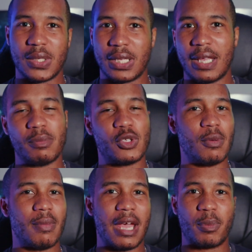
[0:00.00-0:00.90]
and the M2
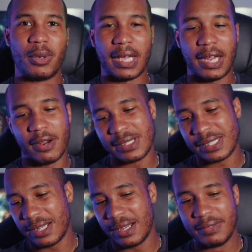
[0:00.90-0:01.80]
MacBook Air and
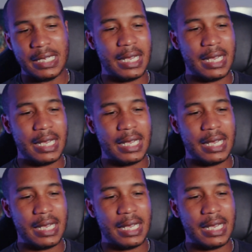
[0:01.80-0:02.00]
stuff.